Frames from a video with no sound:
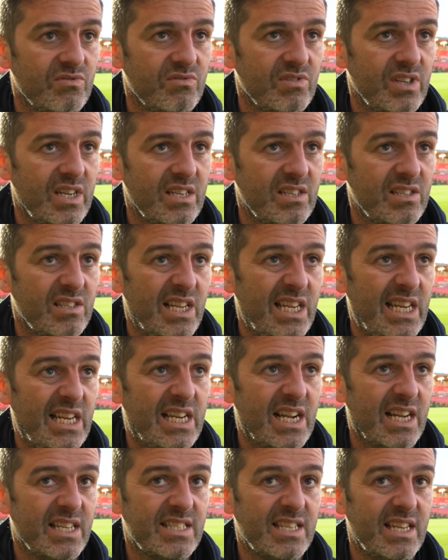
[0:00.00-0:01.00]

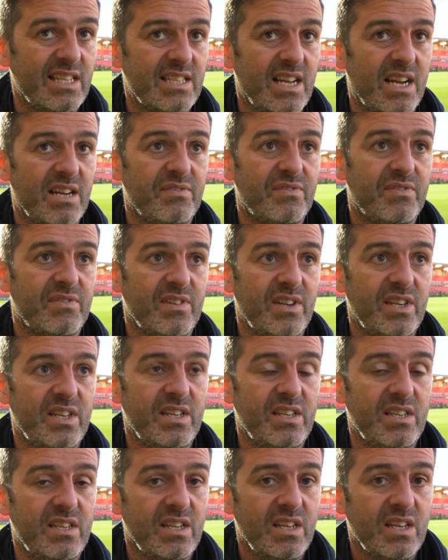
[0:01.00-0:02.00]
Lee got sent off
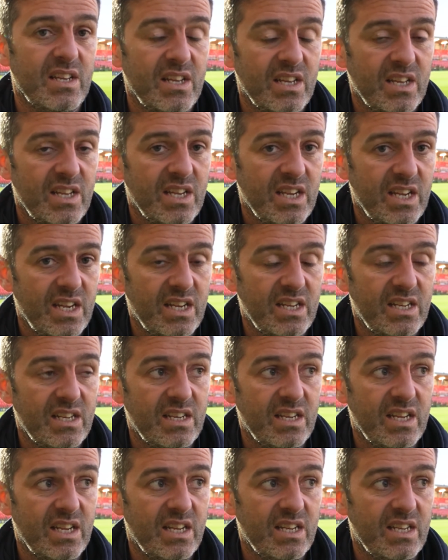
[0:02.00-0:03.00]
in
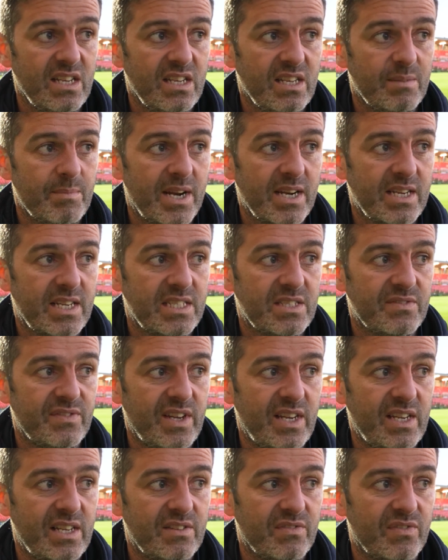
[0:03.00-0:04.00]
the Markets
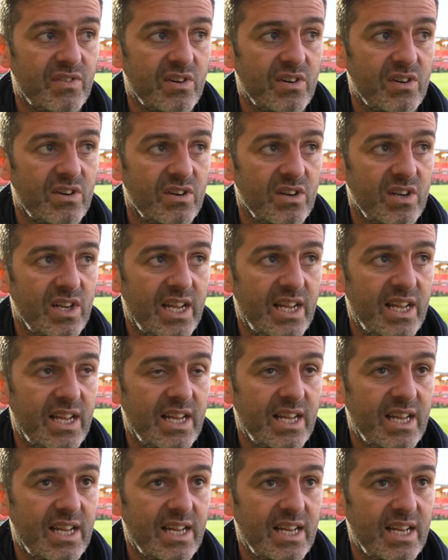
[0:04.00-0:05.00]
field for
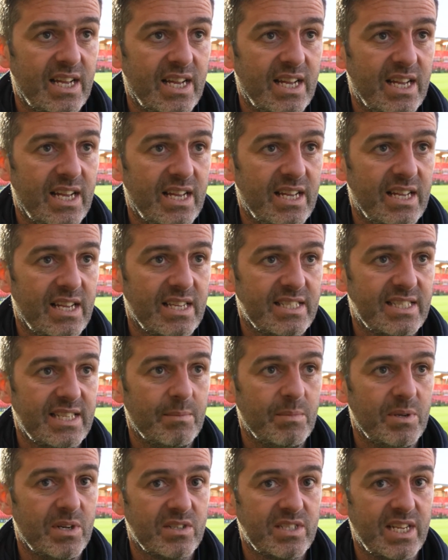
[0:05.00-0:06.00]
a
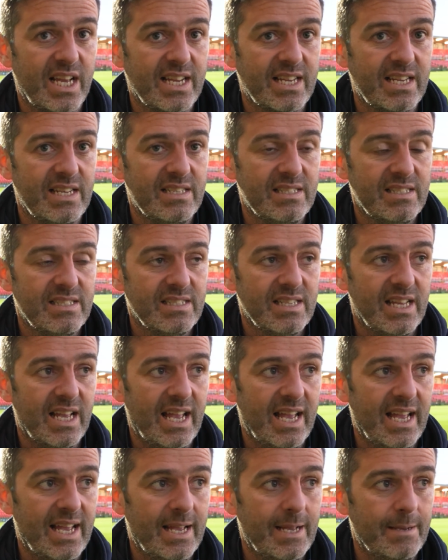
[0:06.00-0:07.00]
similar tackle.
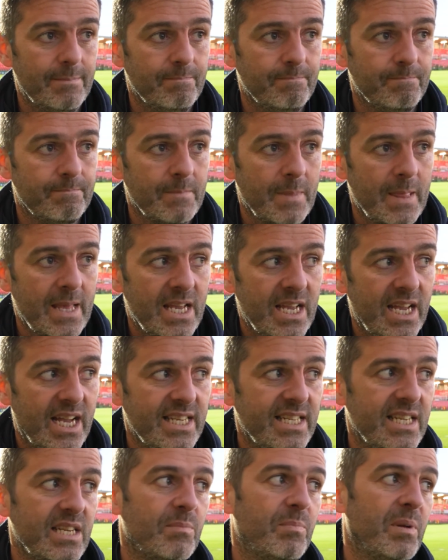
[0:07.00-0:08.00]
And
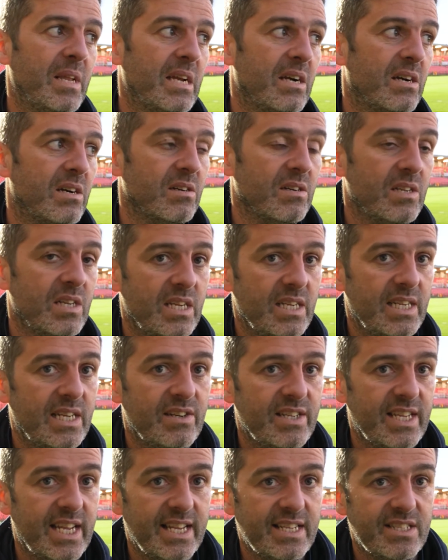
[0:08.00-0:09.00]
their player
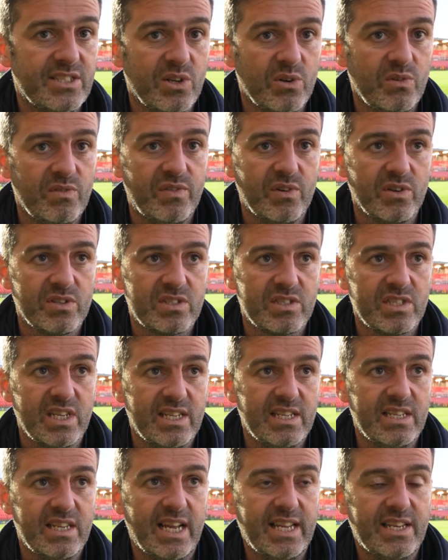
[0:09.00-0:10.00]
near the end 2 foots,
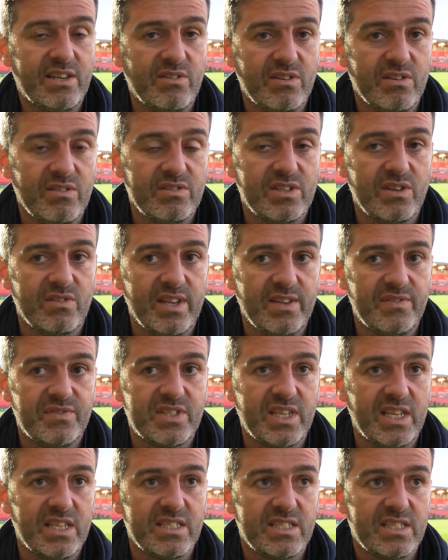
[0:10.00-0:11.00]
and the ref
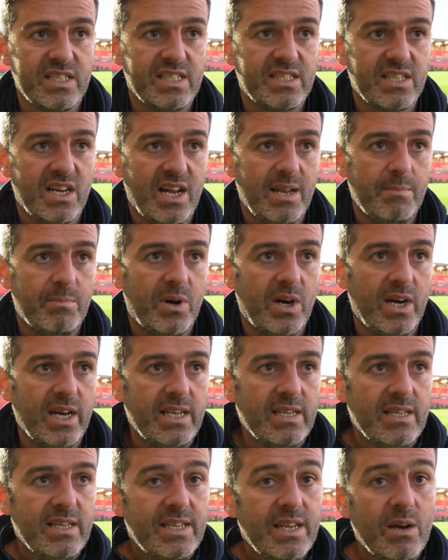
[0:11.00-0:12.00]
says it's all ball.